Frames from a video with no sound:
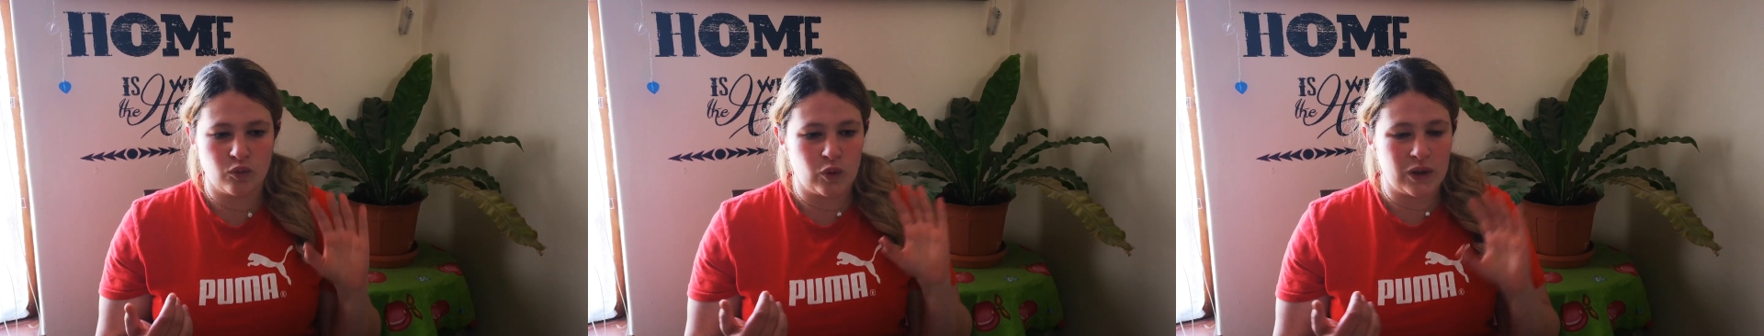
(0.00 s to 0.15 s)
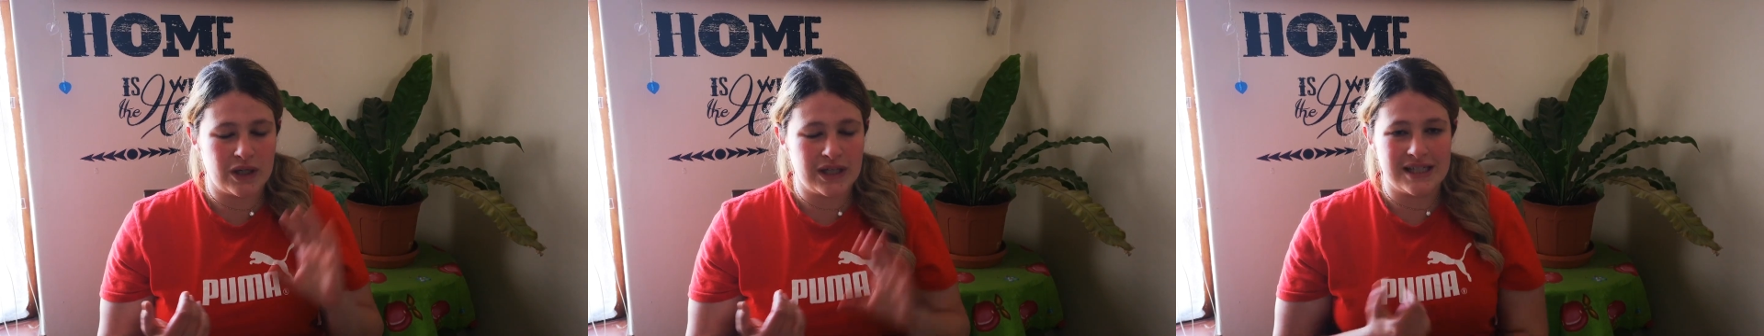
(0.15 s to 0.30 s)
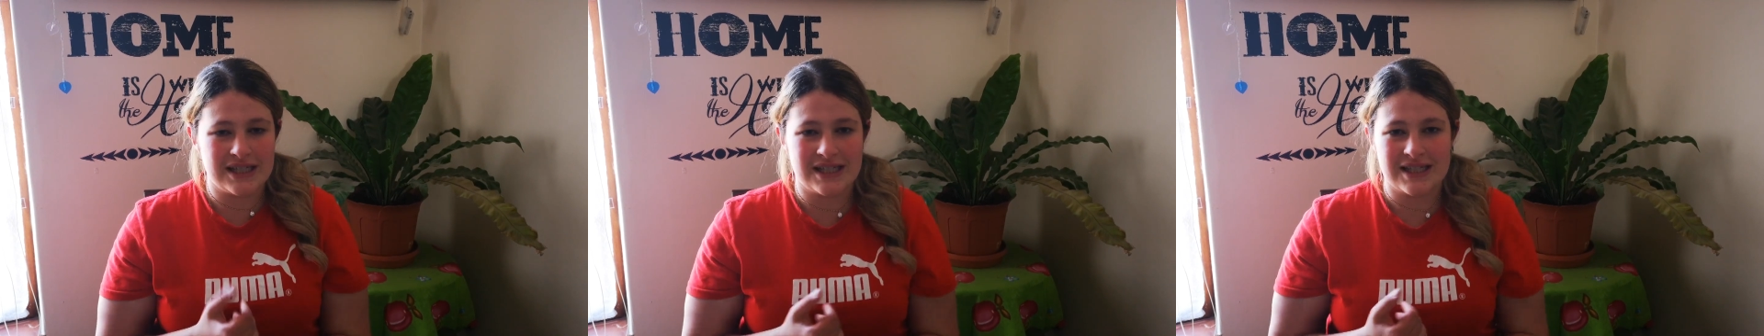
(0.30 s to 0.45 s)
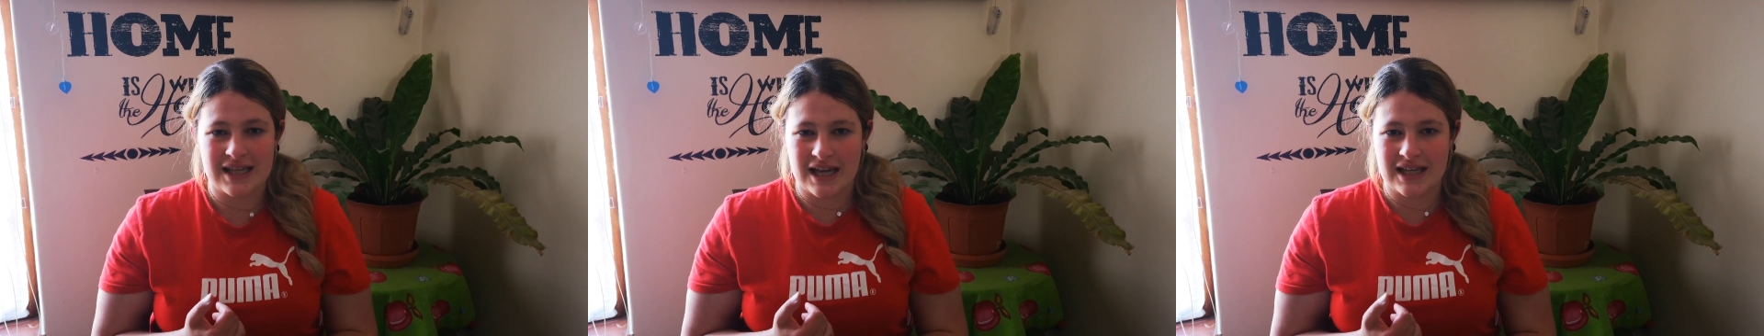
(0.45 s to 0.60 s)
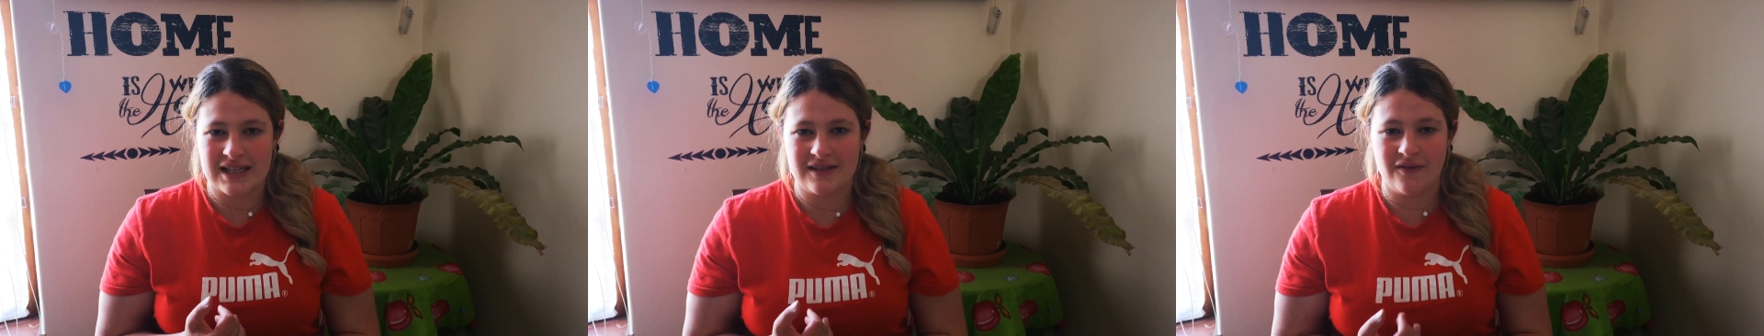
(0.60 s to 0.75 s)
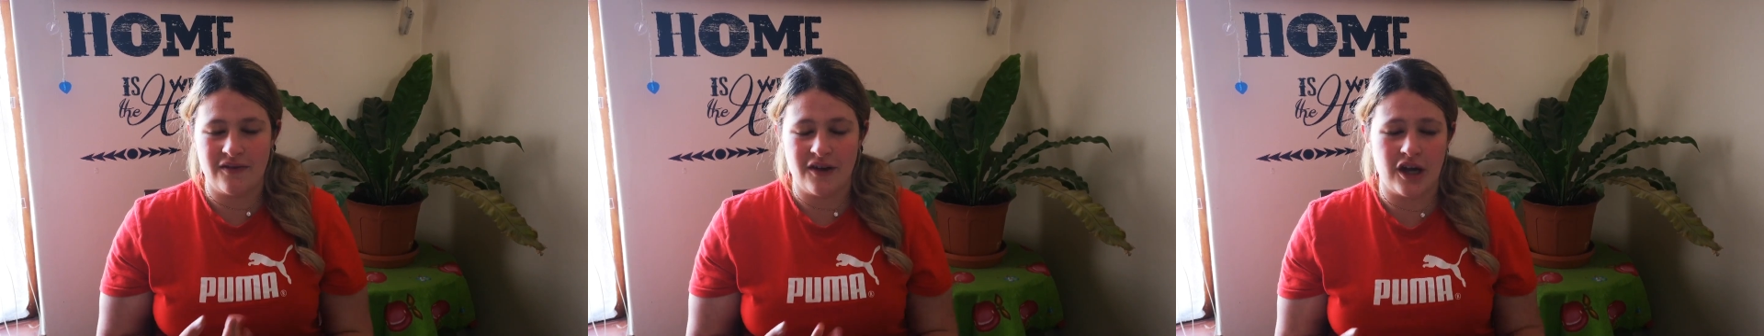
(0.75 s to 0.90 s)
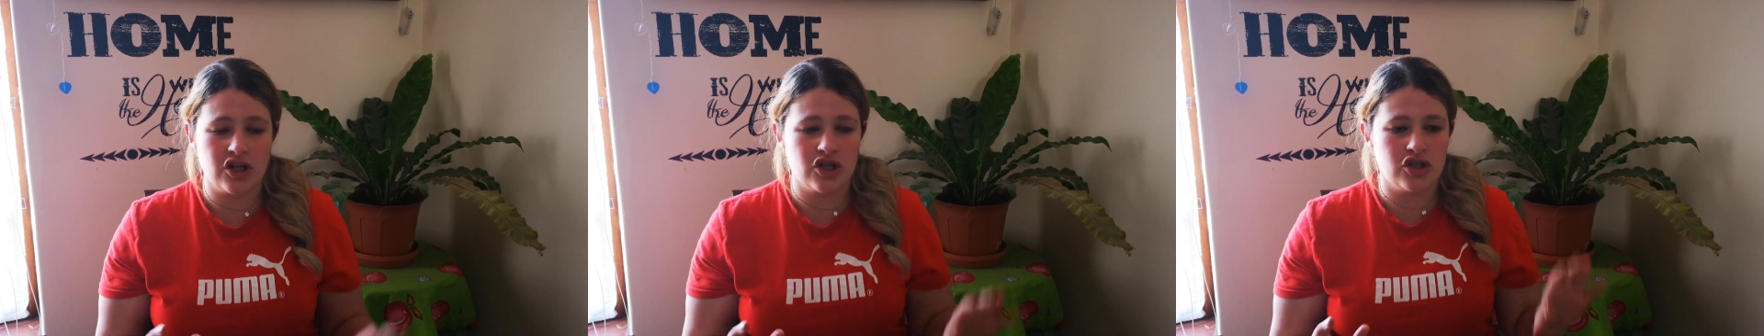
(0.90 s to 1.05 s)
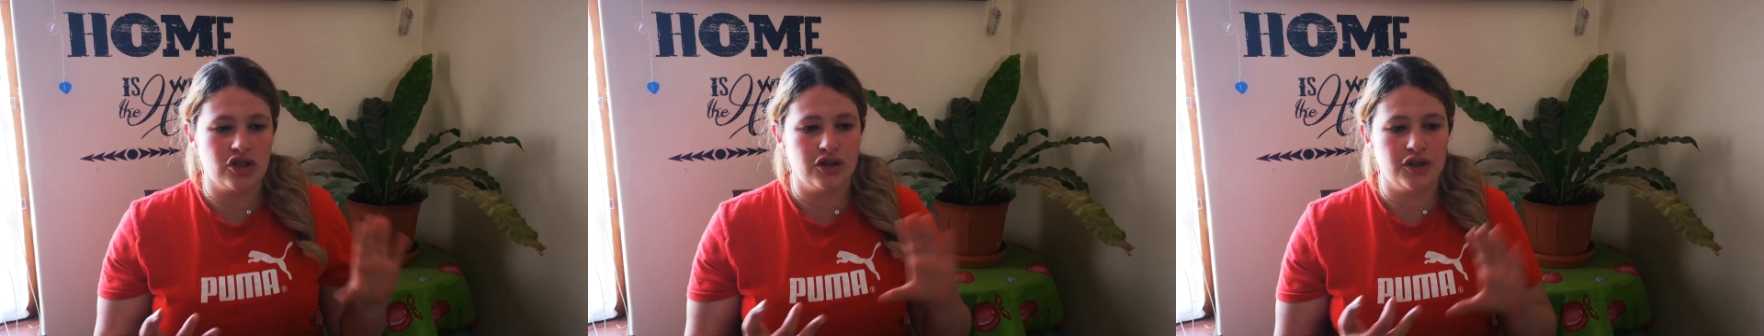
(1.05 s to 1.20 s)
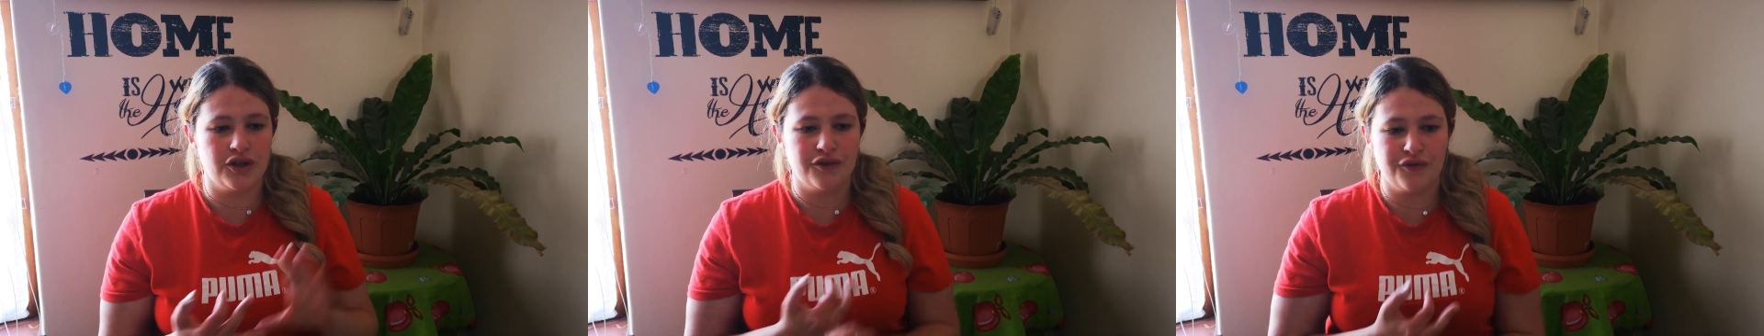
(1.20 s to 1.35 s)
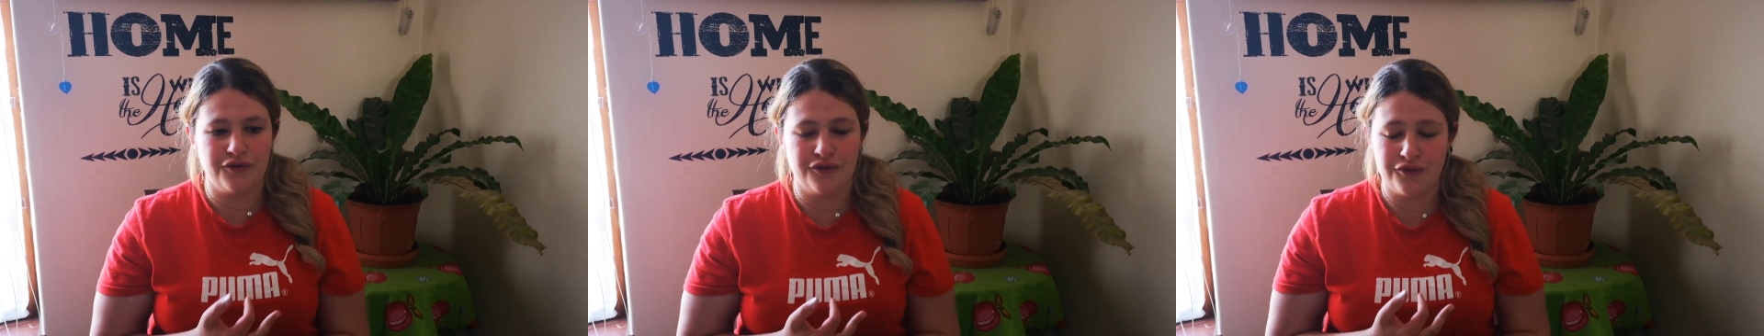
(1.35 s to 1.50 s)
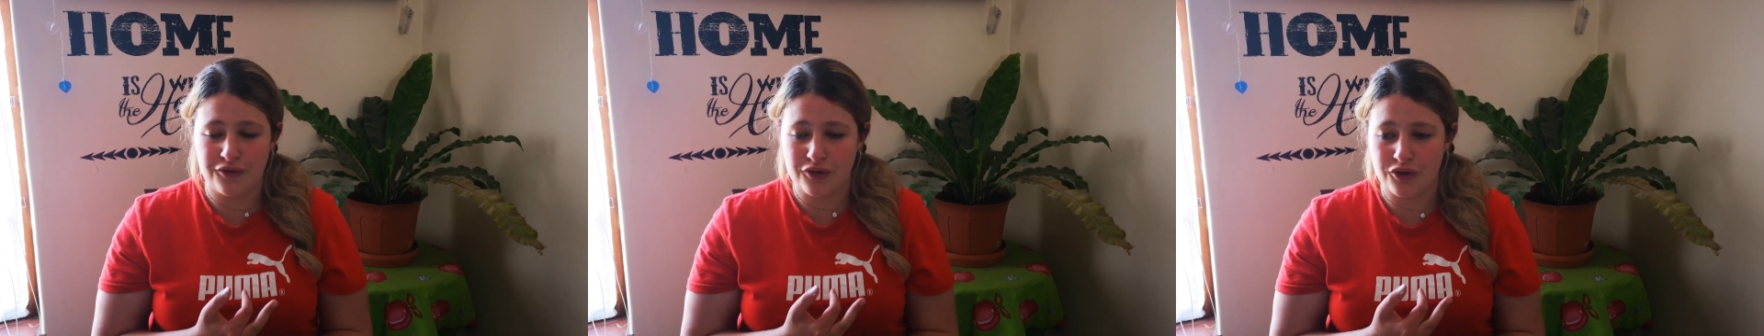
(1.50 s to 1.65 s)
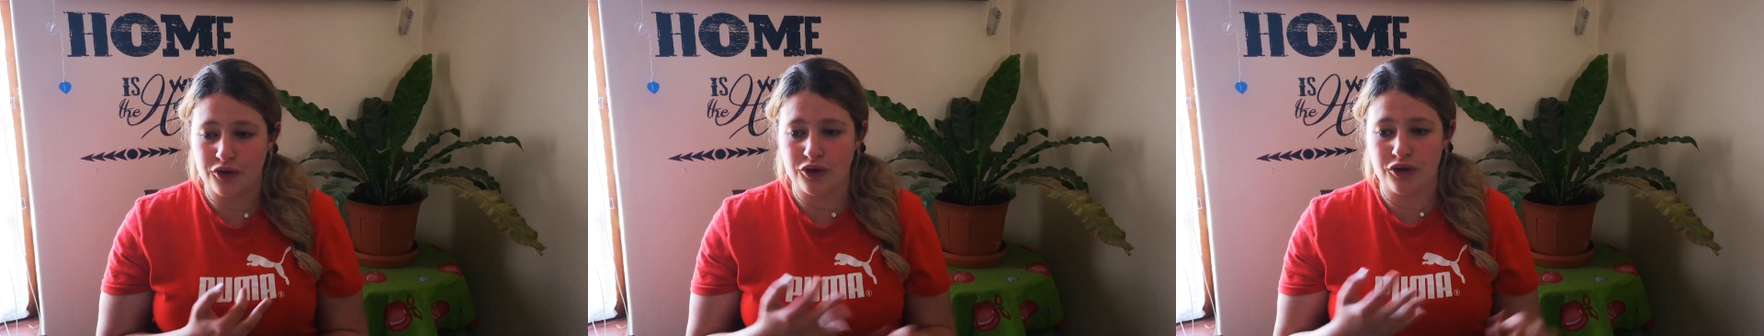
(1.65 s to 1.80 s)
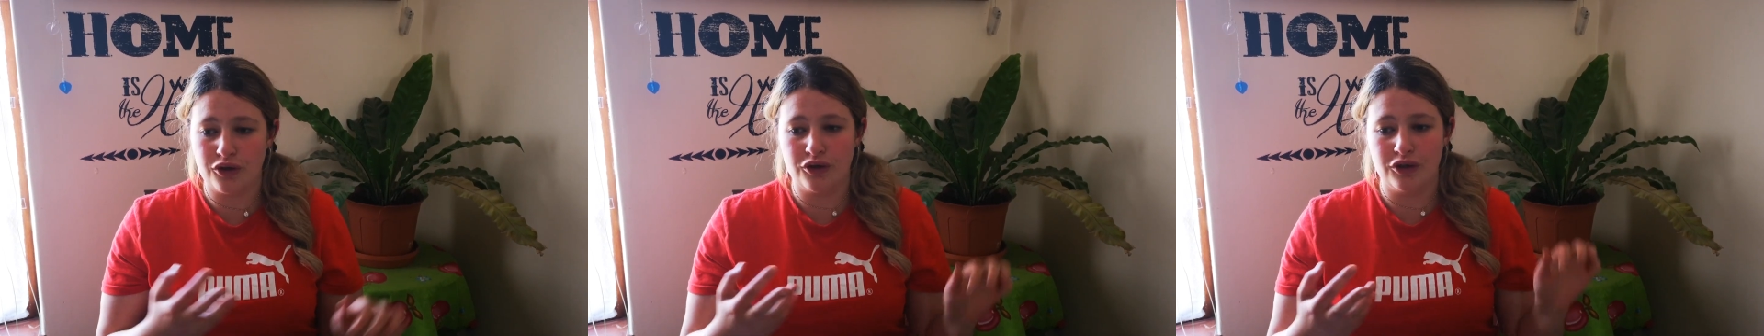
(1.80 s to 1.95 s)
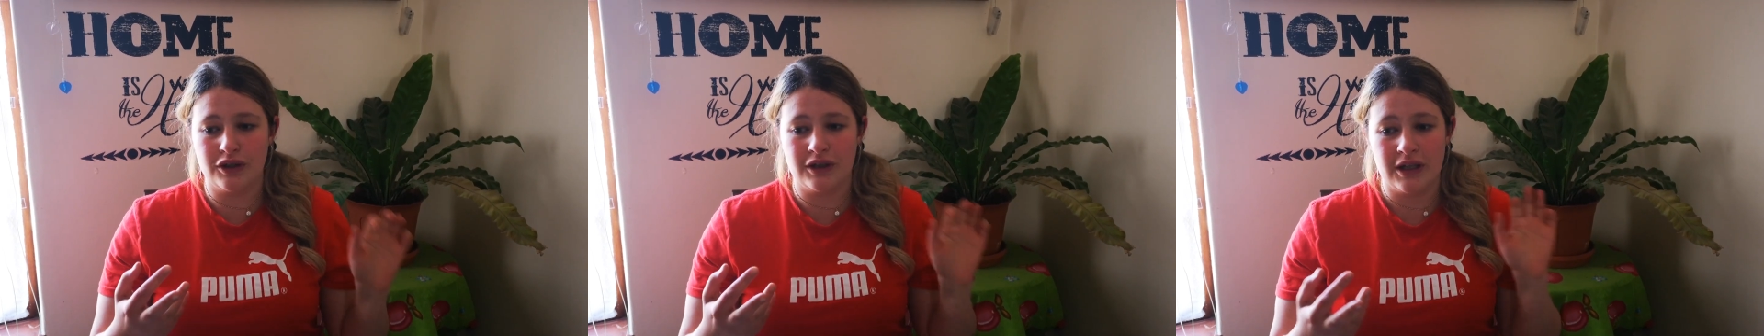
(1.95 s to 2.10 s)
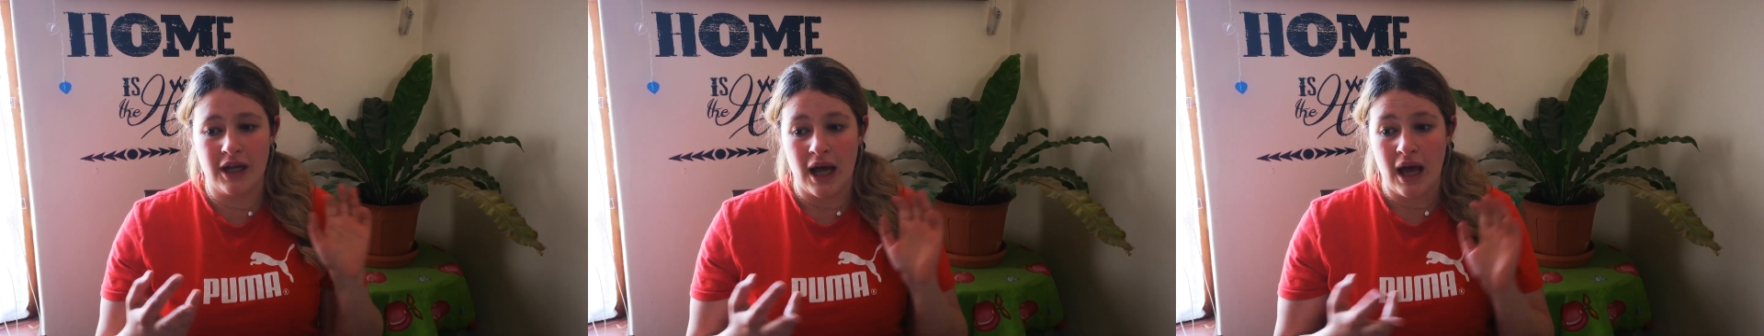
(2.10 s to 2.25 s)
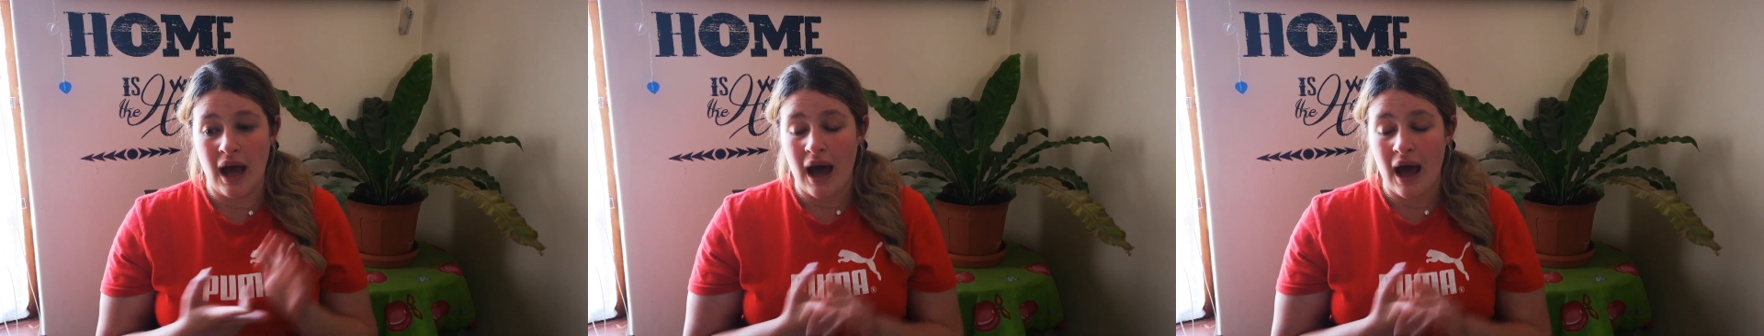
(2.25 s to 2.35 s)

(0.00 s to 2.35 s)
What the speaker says: want to discuss fashion, food.